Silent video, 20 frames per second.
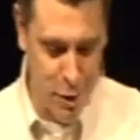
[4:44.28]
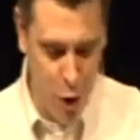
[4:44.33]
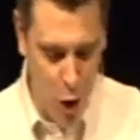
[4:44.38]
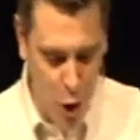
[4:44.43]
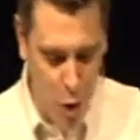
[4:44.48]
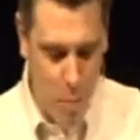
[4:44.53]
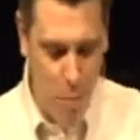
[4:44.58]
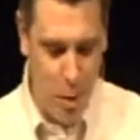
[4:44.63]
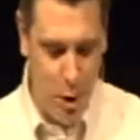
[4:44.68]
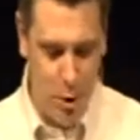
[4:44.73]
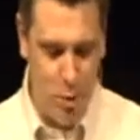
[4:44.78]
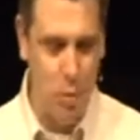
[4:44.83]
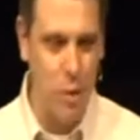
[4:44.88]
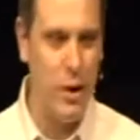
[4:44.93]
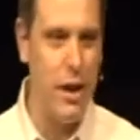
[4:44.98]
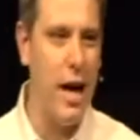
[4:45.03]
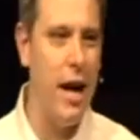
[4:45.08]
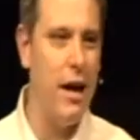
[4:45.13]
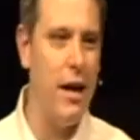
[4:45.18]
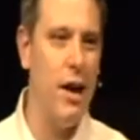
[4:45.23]
humorous
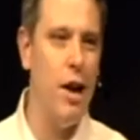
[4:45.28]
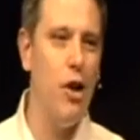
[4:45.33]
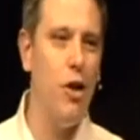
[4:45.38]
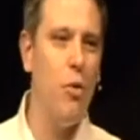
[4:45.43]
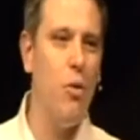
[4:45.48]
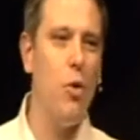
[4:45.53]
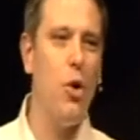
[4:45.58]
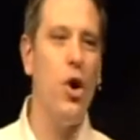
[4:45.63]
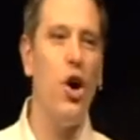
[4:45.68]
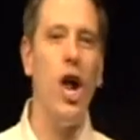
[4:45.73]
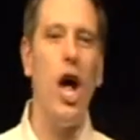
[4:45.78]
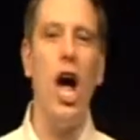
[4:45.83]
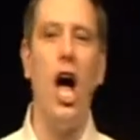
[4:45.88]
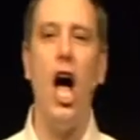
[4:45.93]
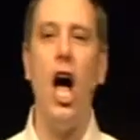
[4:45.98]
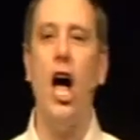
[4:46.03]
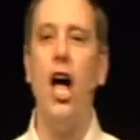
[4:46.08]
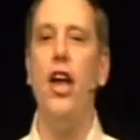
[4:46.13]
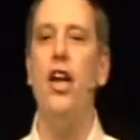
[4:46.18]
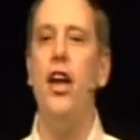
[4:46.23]
with that, the word
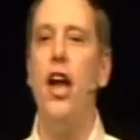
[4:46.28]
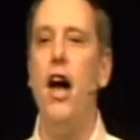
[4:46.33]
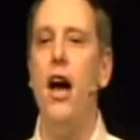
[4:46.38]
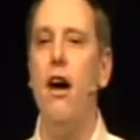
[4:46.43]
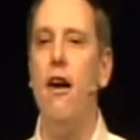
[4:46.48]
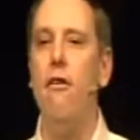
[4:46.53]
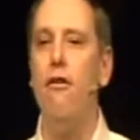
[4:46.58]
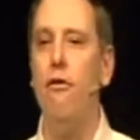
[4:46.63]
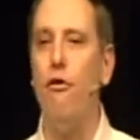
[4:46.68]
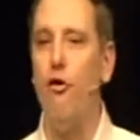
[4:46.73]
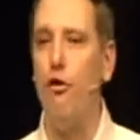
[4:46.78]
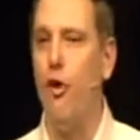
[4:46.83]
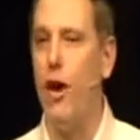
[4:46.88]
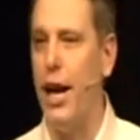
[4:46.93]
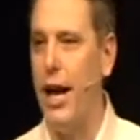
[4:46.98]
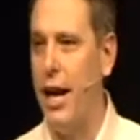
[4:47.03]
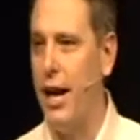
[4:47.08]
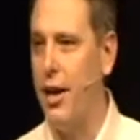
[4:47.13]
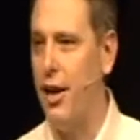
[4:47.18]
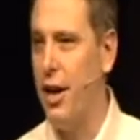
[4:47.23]

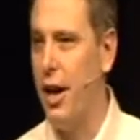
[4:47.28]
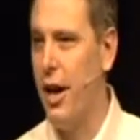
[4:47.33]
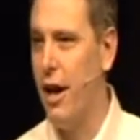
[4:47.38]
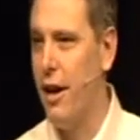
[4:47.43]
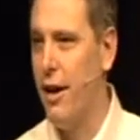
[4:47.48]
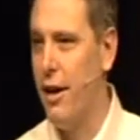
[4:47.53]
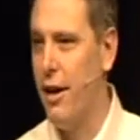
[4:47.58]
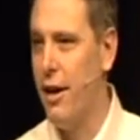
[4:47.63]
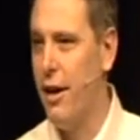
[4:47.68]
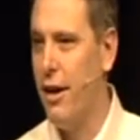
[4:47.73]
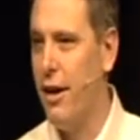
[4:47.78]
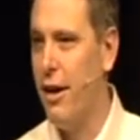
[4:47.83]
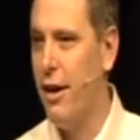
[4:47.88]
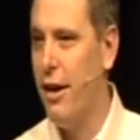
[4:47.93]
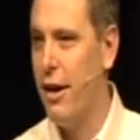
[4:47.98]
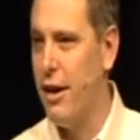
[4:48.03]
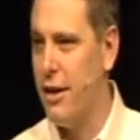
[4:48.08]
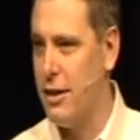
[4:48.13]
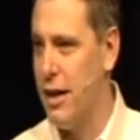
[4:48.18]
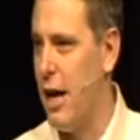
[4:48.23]
unfriend
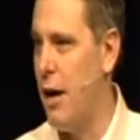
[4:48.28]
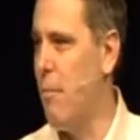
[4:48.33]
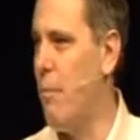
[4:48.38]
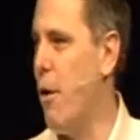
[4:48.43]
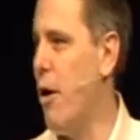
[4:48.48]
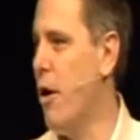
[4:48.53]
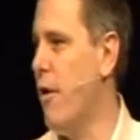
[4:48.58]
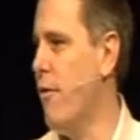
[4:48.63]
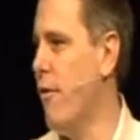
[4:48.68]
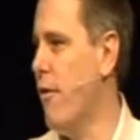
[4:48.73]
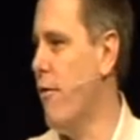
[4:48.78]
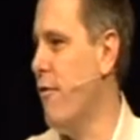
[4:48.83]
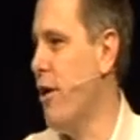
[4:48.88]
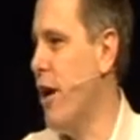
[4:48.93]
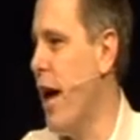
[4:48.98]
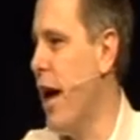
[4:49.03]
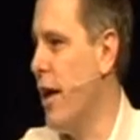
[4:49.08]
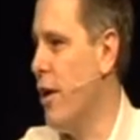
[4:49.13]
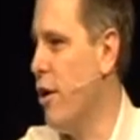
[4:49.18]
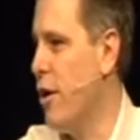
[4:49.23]
is now part of our
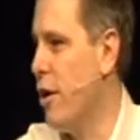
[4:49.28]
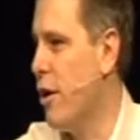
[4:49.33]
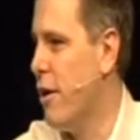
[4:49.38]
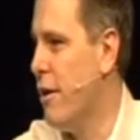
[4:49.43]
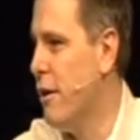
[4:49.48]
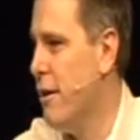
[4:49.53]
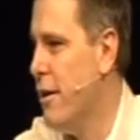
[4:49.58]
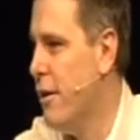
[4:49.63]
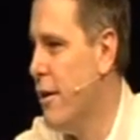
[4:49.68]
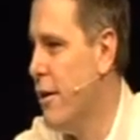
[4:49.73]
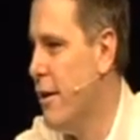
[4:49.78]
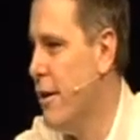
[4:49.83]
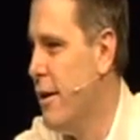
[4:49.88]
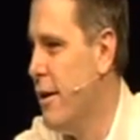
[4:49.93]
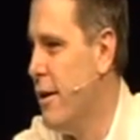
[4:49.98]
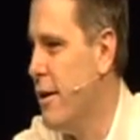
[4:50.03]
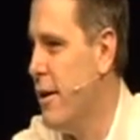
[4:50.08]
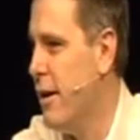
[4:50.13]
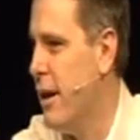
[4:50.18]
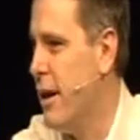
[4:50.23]
vernacular.
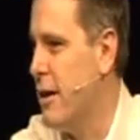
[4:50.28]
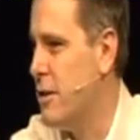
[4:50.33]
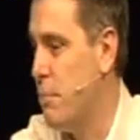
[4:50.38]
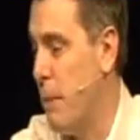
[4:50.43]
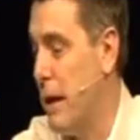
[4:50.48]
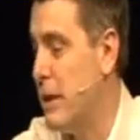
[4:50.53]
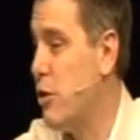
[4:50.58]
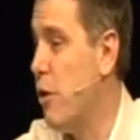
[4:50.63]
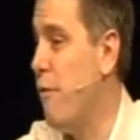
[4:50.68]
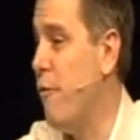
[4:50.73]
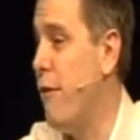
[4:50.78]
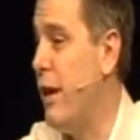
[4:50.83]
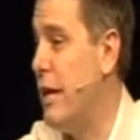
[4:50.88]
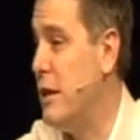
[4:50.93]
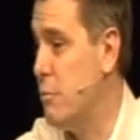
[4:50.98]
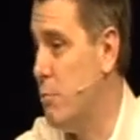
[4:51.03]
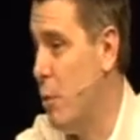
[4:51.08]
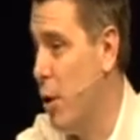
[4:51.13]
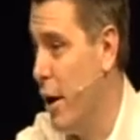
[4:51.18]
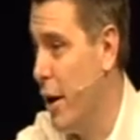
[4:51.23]
And it's based on
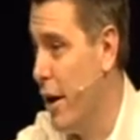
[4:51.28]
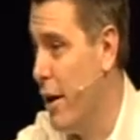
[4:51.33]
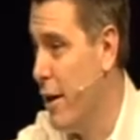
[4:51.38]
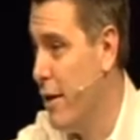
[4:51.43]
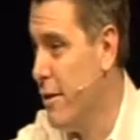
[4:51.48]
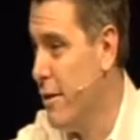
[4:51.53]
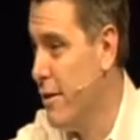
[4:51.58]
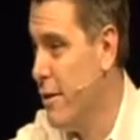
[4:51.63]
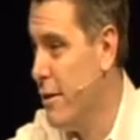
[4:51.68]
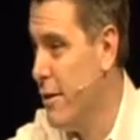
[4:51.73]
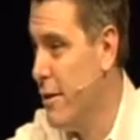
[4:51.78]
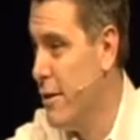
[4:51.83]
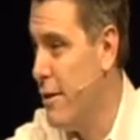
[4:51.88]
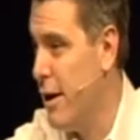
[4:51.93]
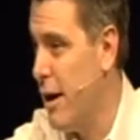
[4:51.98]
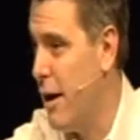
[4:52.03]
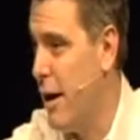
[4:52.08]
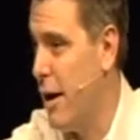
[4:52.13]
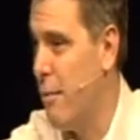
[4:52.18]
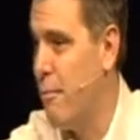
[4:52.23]
Facebook.
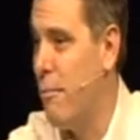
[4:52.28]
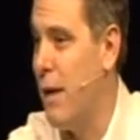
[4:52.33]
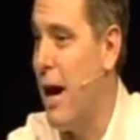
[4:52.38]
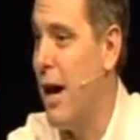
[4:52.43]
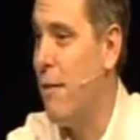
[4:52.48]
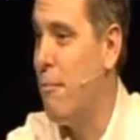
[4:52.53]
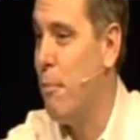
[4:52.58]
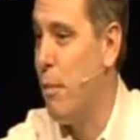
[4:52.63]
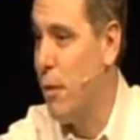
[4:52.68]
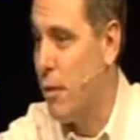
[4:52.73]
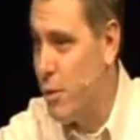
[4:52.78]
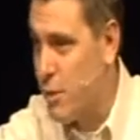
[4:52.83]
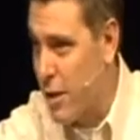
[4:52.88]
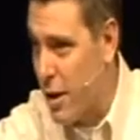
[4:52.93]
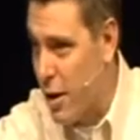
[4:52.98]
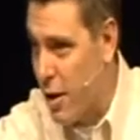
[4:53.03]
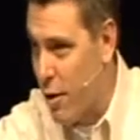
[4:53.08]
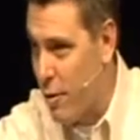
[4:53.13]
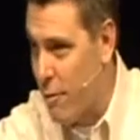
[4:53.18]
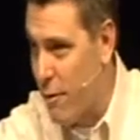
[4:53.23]
I'm not
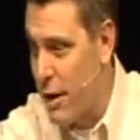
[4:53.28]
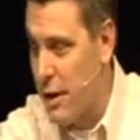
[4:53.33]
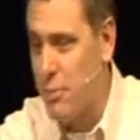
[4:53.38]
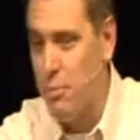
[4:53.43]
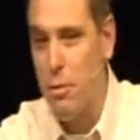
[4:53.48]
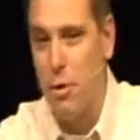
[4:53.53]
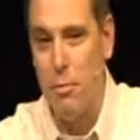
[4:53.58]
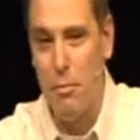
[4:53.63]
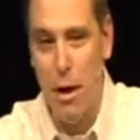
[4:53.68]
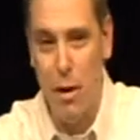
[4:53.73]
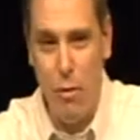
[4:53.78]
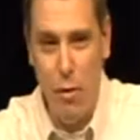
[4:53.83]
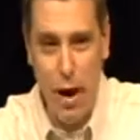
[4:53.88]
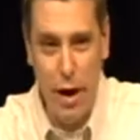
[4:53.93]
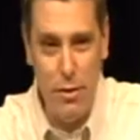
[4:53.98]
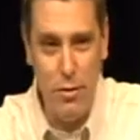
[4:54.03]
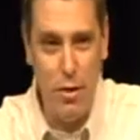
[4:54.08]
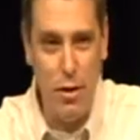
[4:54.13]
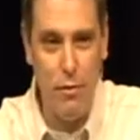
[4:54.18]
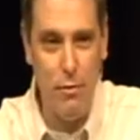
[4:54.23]
personally on Facebook. My
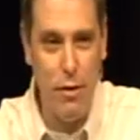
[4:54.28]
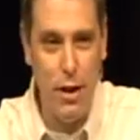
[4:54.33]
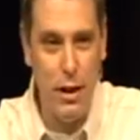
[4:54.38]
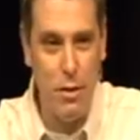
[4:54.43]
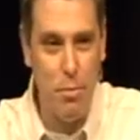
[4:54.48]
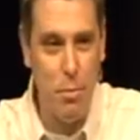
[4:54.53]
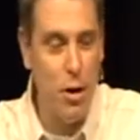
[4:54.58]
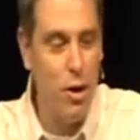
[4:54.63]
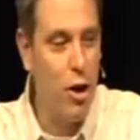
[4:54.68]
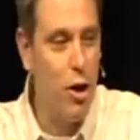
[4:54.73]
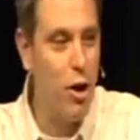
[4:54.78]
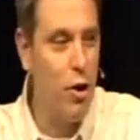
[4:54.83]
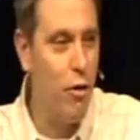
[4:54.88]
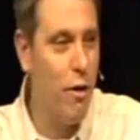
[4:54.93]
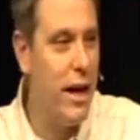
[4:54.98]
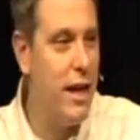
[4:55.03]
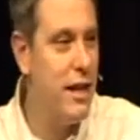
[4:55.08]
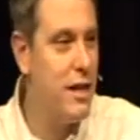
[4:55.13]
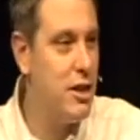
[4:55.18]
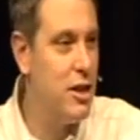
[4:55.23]
wife's on Facebook. Her
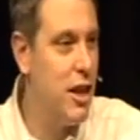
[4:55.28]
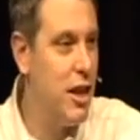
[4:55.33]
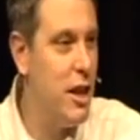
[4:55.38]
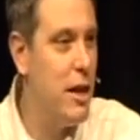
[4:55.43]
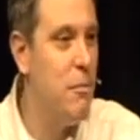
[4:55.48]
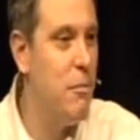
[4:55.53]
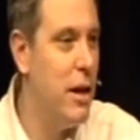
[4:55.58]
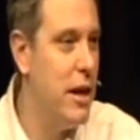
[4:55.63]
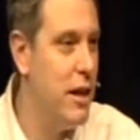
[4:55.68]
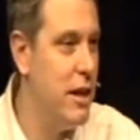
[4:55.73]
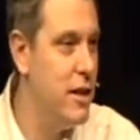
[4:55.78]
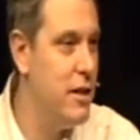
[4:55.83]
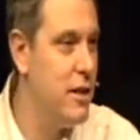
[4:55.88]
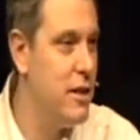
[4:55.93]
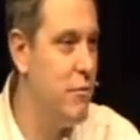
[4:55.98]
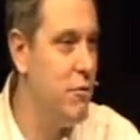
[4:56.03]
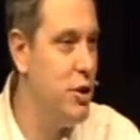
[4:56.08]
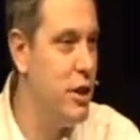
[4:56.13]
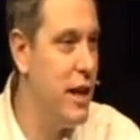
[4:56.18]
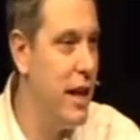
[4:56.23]
greatest dilemma
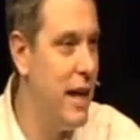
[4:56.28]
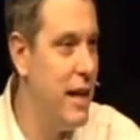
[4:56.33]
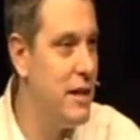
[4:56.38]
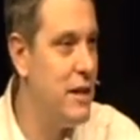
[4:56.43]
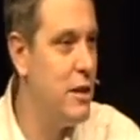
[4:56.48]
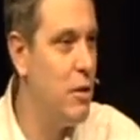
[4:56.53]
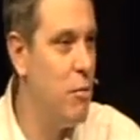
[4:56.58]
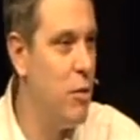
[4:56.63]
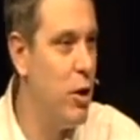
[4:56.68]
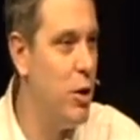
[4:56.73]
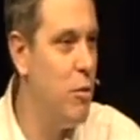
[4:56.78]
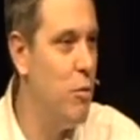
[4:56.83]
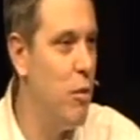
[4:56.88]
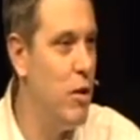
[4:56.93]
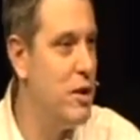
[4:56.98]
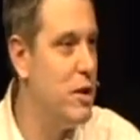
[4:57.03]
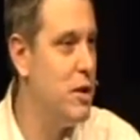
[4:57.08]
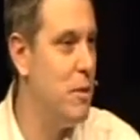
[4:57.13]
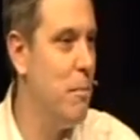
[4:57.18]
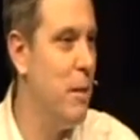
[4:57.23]
is if she has someone who
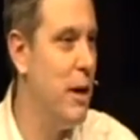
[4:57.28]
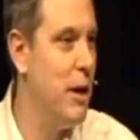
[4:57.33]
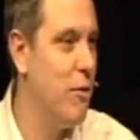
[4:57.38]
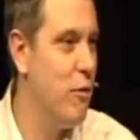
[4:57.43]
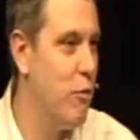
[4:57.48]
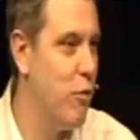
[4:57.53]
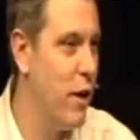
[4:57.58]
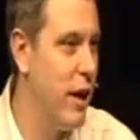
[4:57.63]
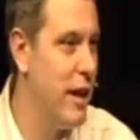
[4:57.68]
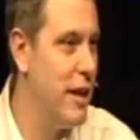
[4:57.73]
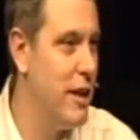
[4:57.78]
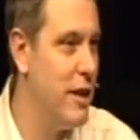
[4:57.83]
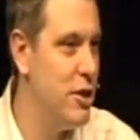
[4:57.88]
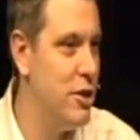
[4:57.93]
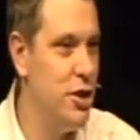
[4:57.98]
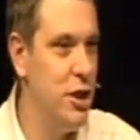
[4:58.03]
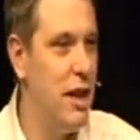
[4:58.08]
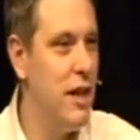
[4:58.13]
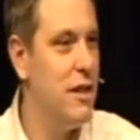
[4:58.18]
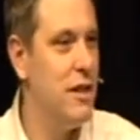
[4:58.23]
wants to be her friend
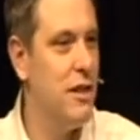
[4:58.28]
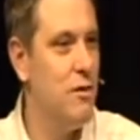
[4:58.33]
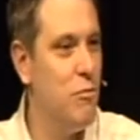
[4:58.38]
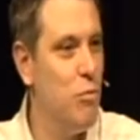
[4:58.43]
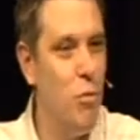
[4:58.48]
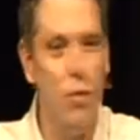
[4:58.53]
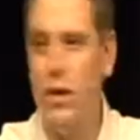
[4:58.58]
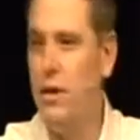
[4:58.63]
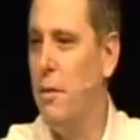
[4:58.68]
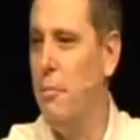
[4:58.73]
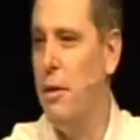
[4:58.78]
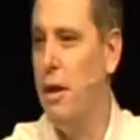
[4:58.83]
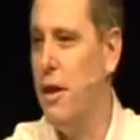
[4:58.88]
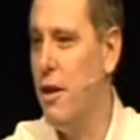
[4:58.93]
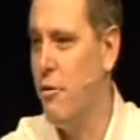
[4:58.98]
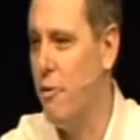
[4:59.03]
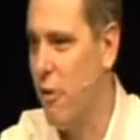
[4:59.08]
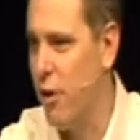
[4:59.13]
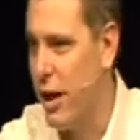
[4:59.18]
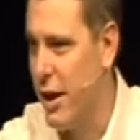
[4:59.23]
and she doesn't want to be
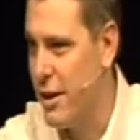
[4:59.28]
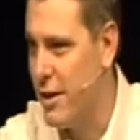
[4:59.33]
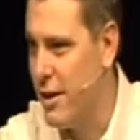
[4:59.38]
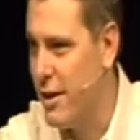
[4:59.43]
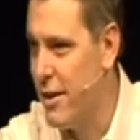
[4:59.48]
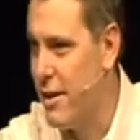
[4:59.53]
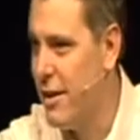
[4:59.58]
their friend.